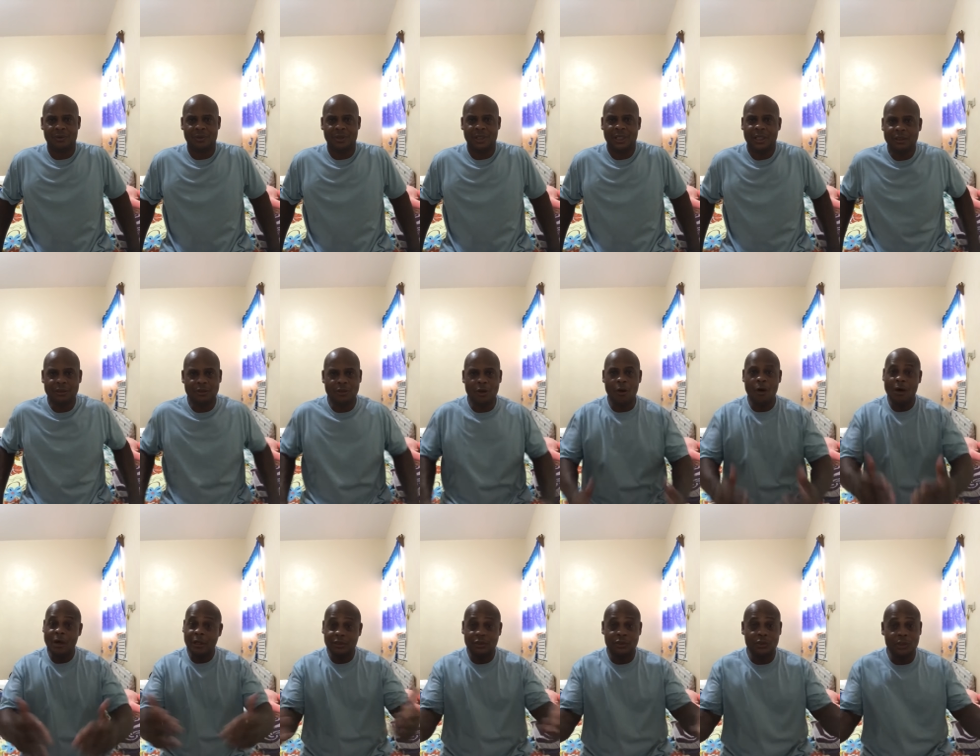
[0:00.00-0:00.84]
He
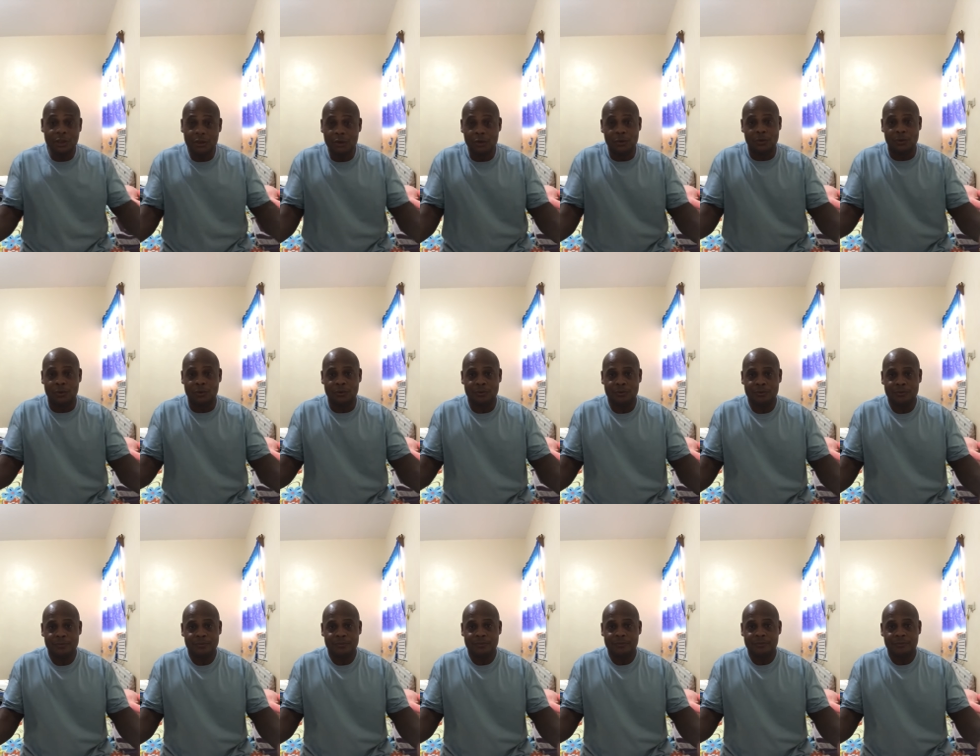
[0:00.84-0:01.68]
adores you.
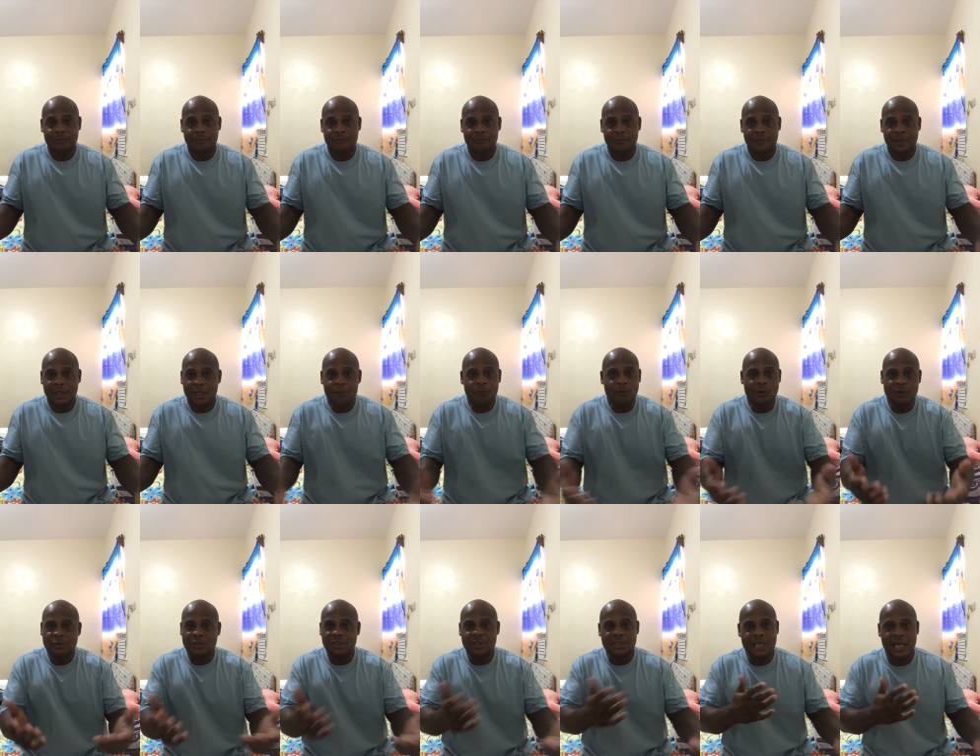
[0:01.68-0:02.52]
He
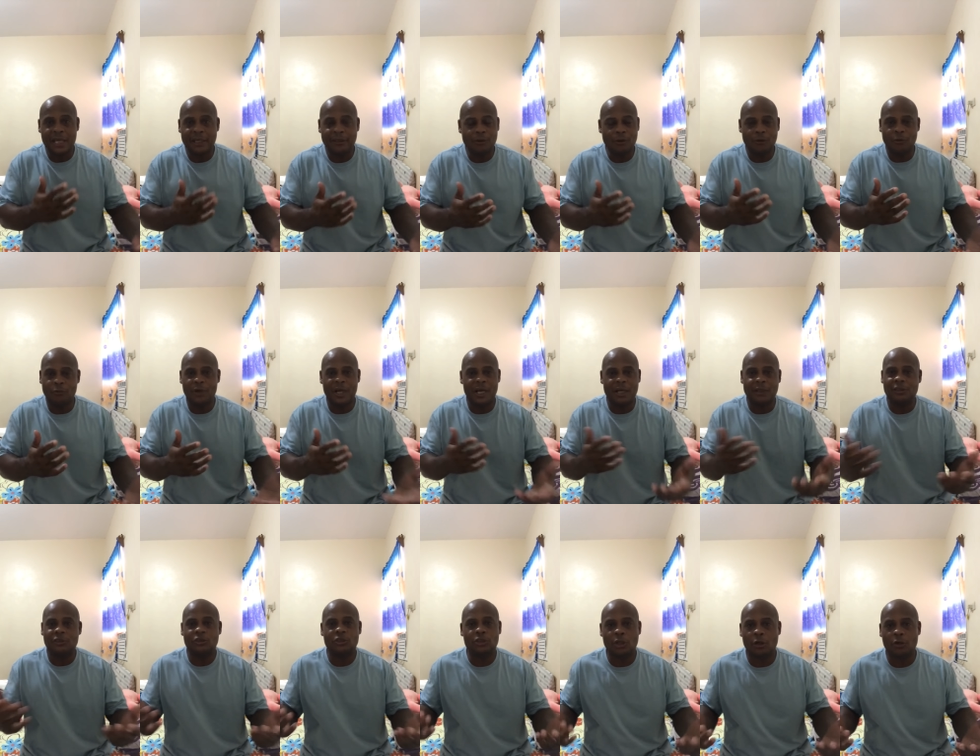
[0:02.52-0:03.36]
wants to take you
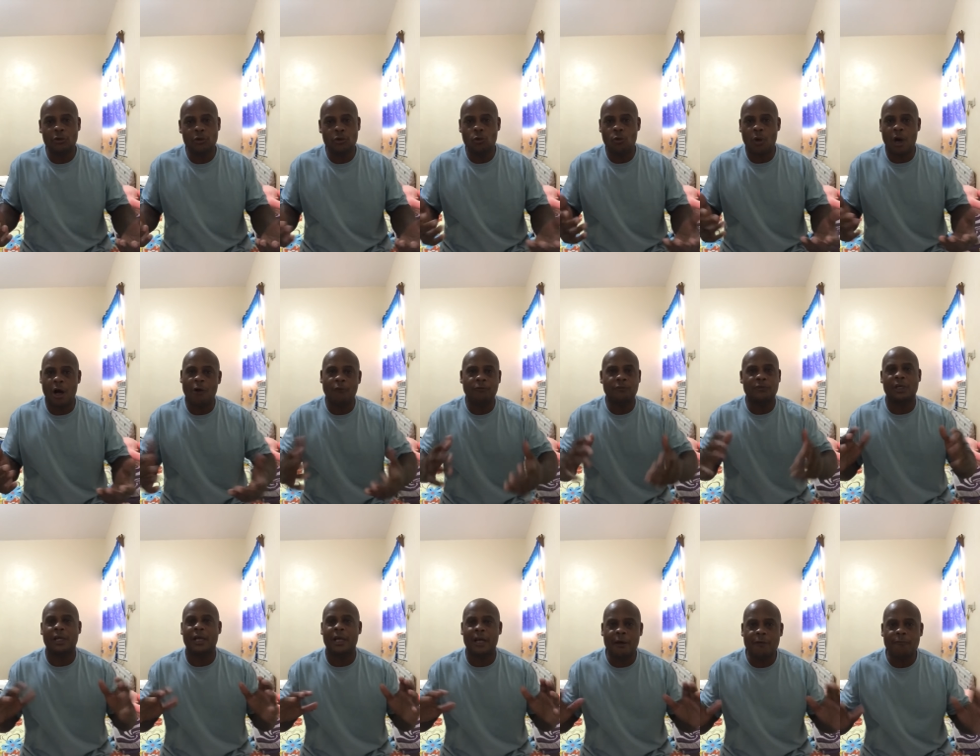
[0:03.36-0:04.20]
around and show you off
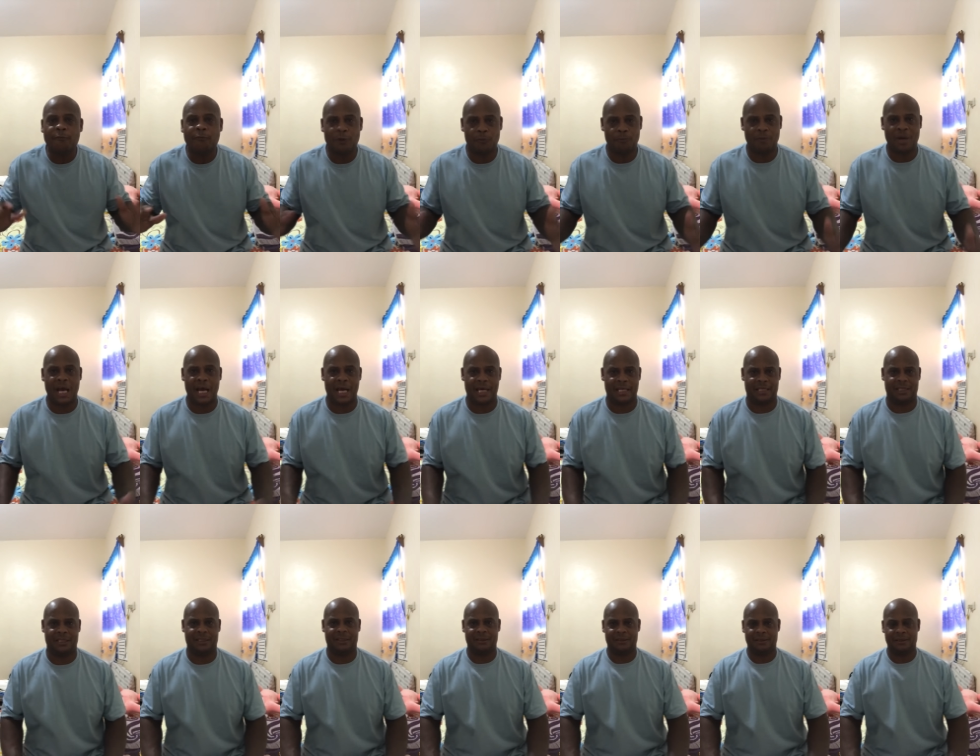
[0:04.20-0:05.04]
to
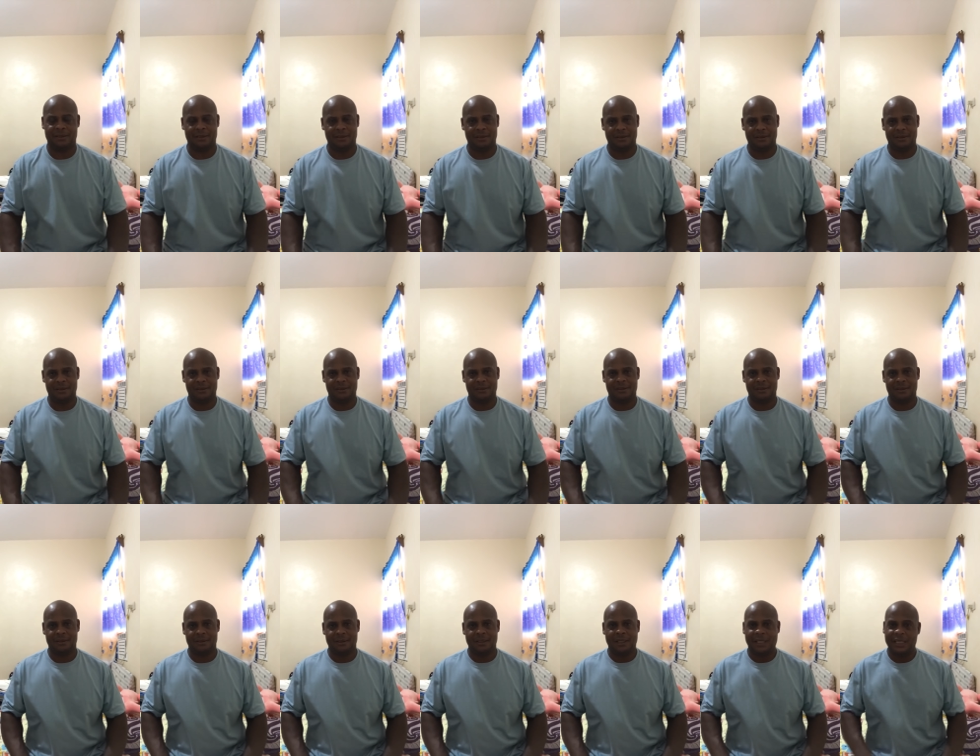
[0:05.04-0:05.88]
everybody.
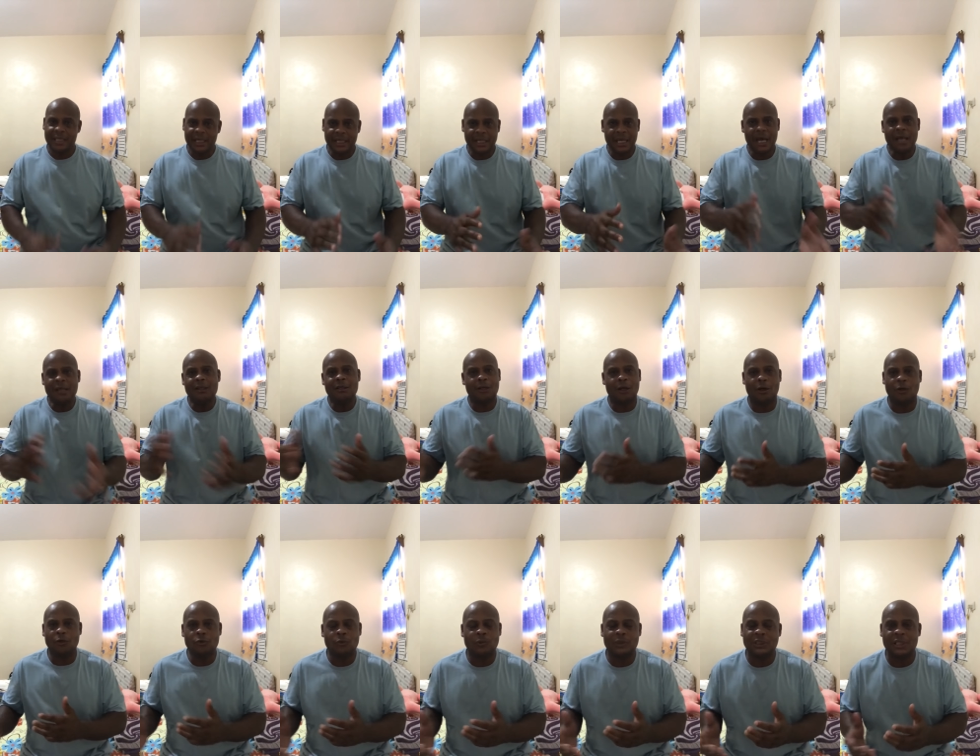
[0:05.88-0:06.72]
And it kind of
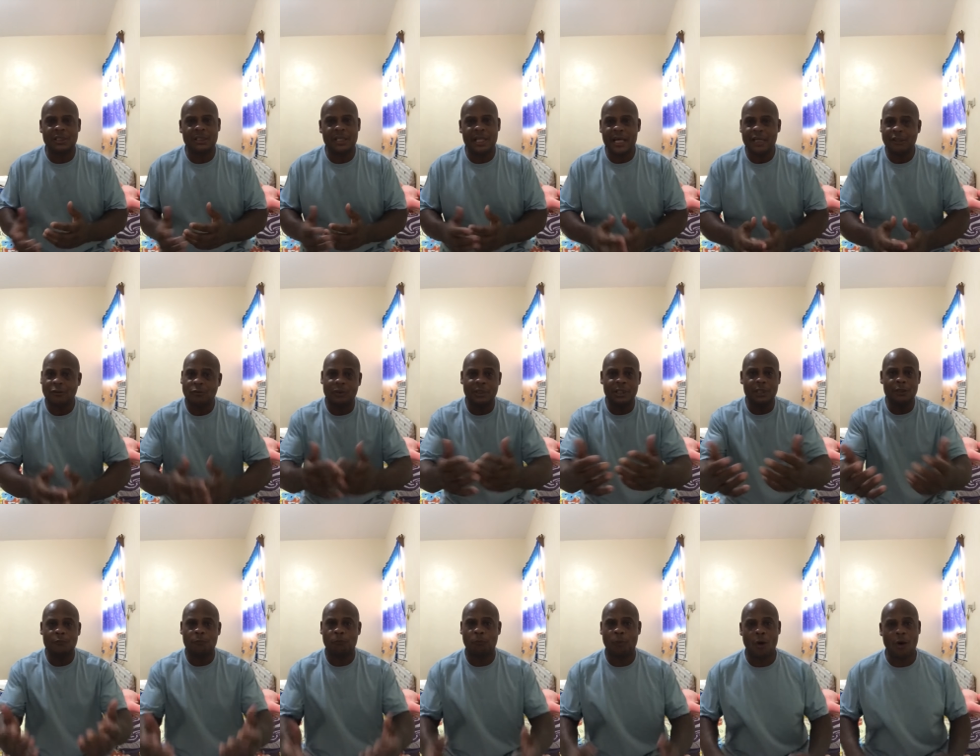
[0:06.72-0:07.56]
goes with the next one.
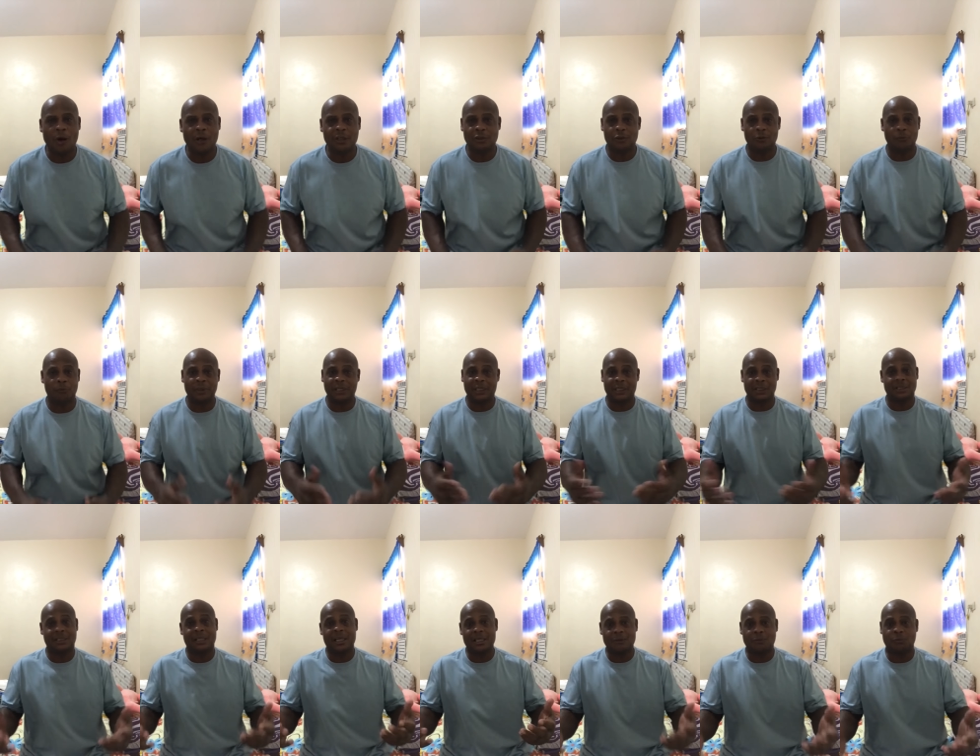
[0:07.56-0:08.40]
He spoils you
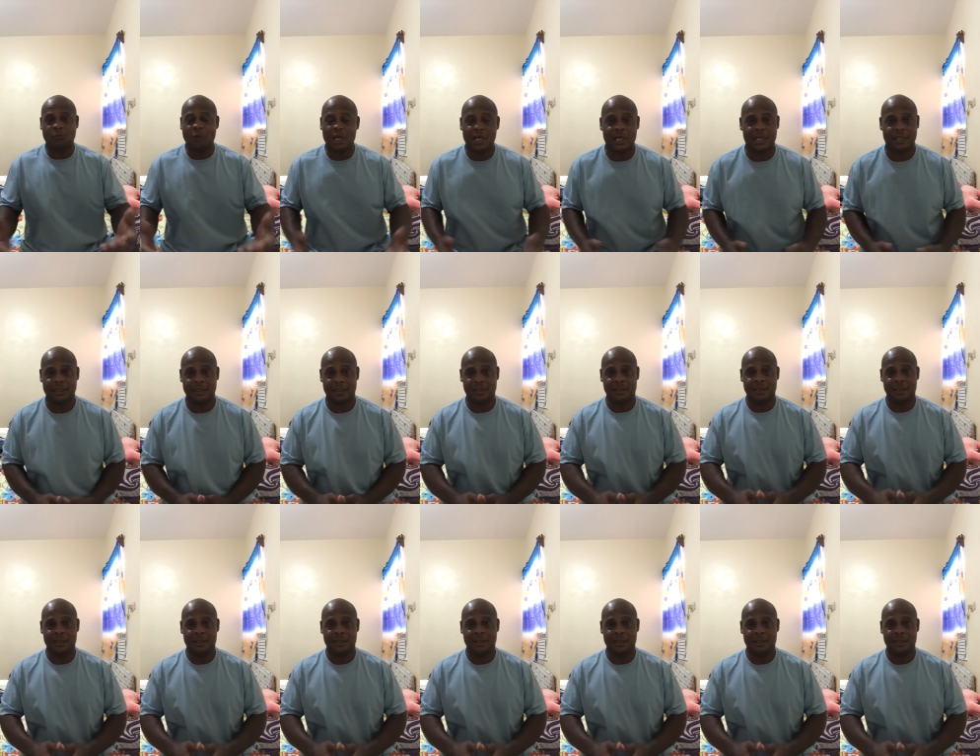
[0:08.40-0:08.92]
because guess what?